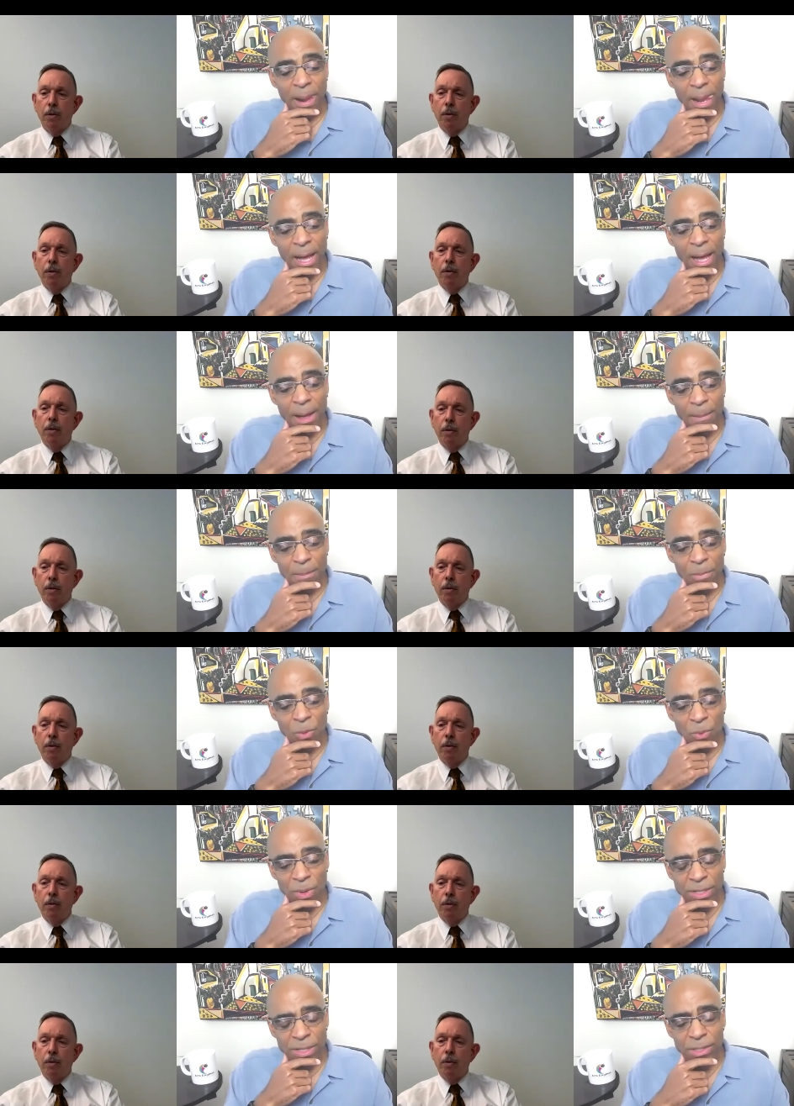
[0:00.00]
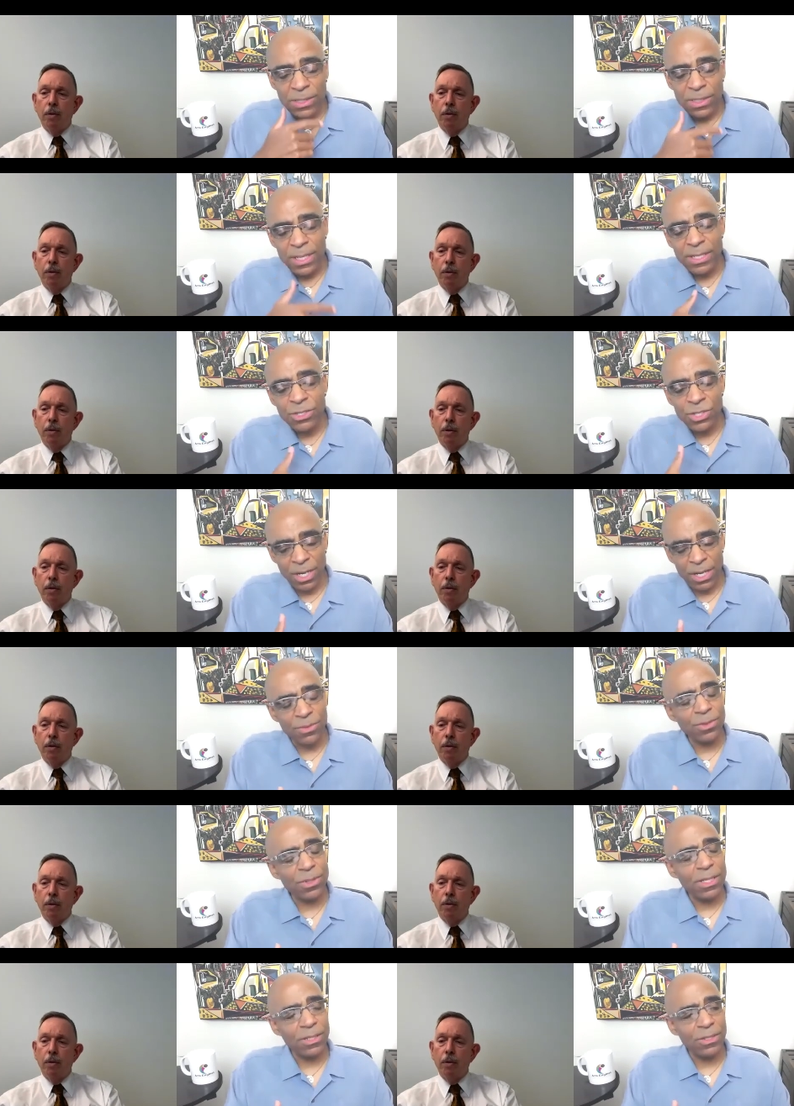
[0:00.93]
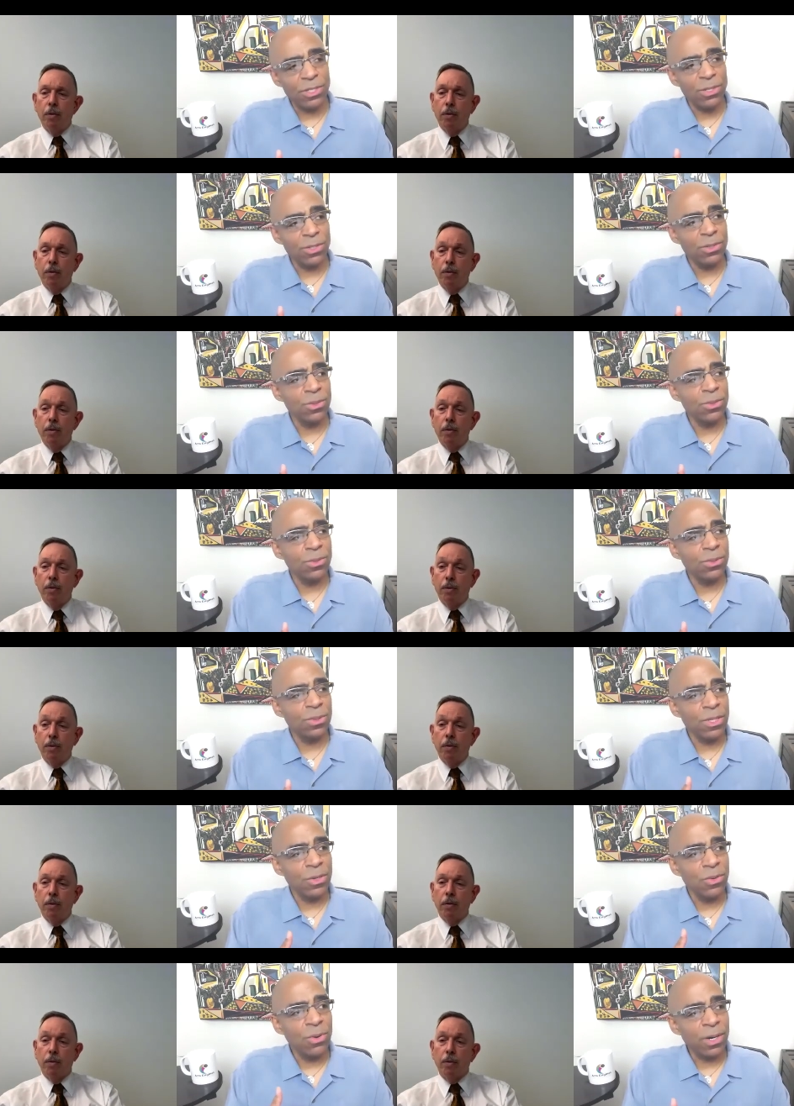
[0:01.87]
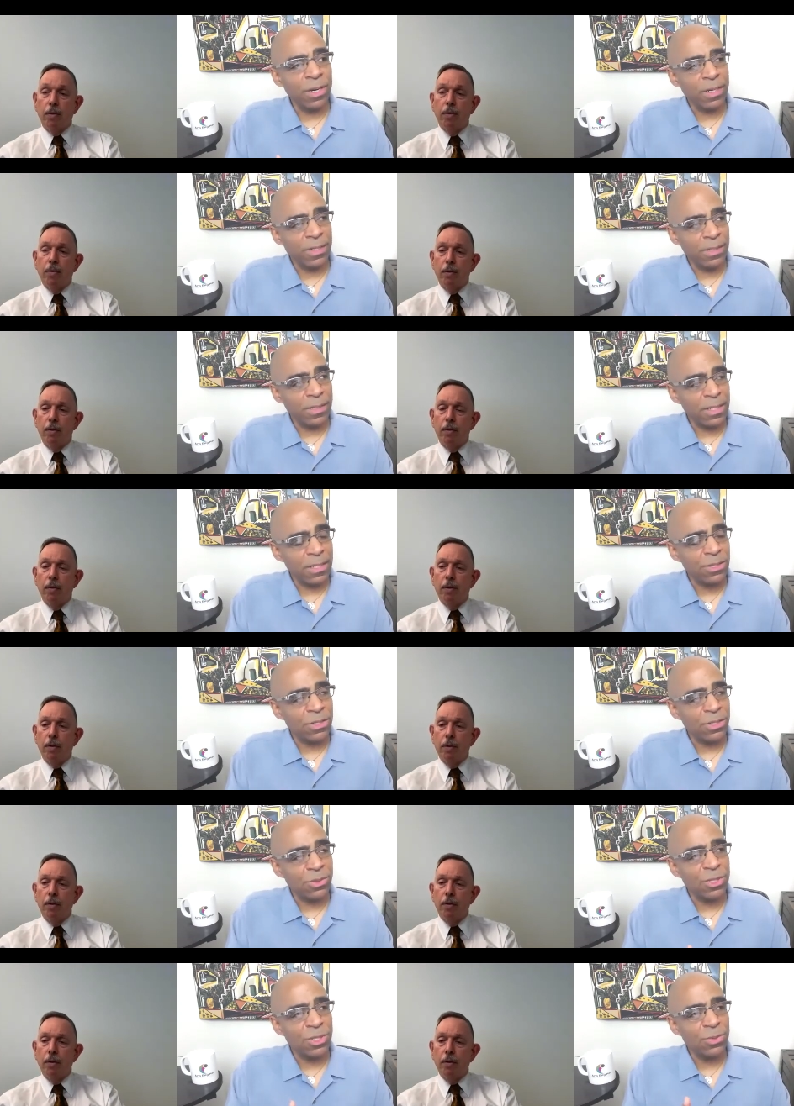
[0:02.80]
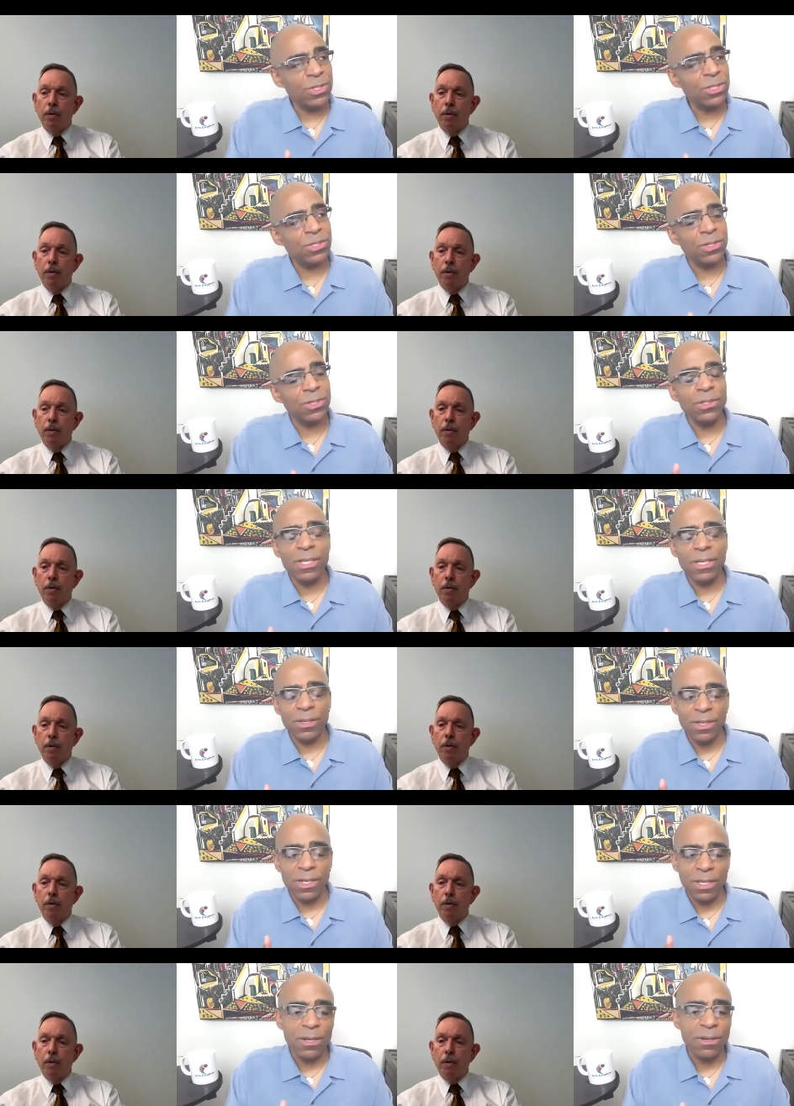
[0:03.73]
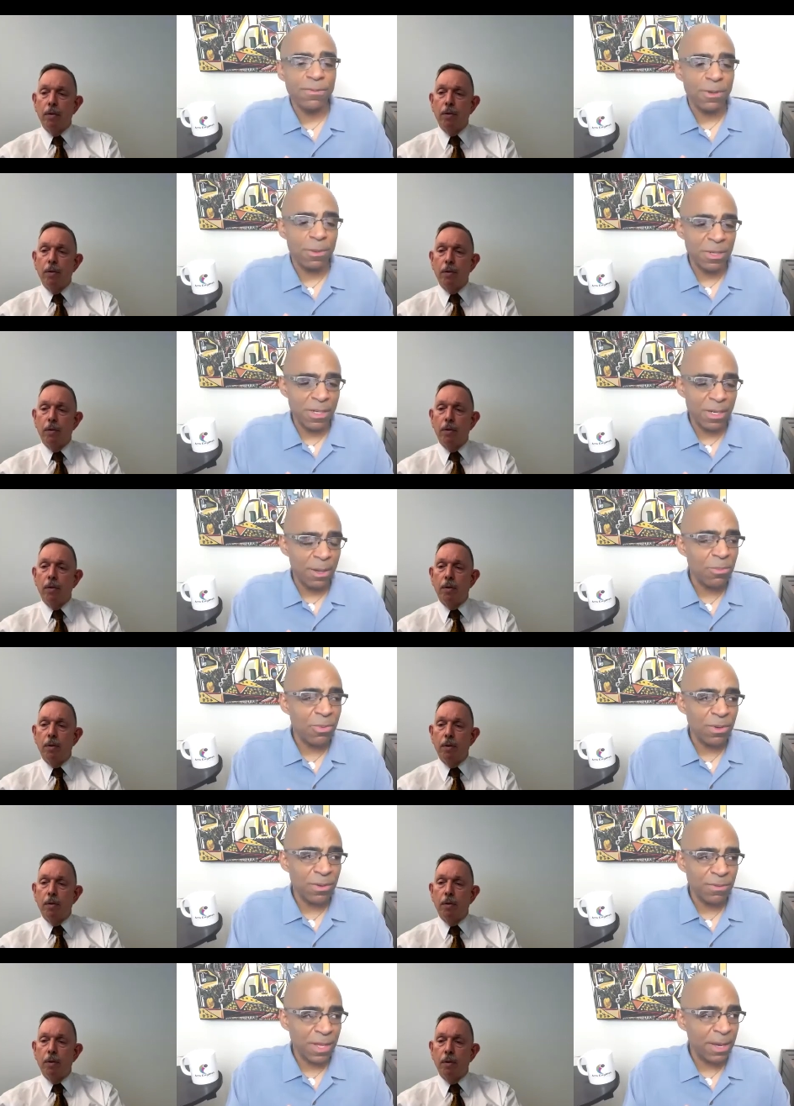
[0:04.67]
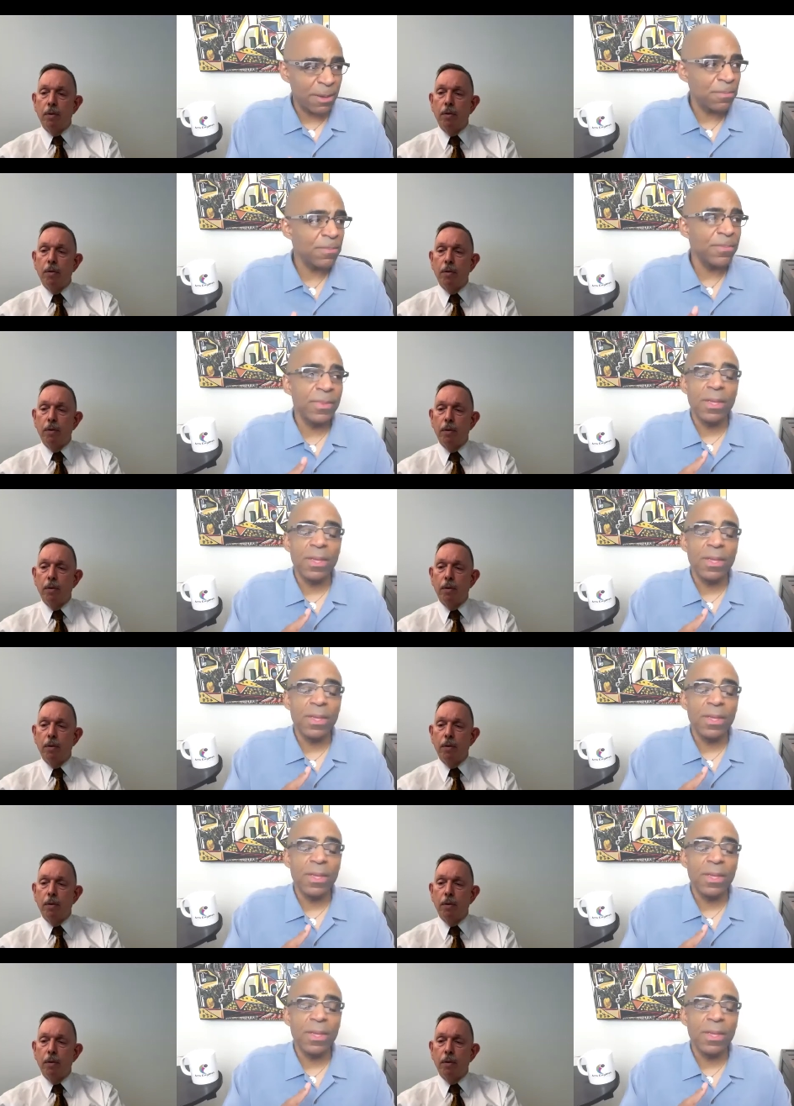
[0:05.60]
Speaker 1: Um, but what do you say generally to the organizations, which we certainly could hear from a number of them?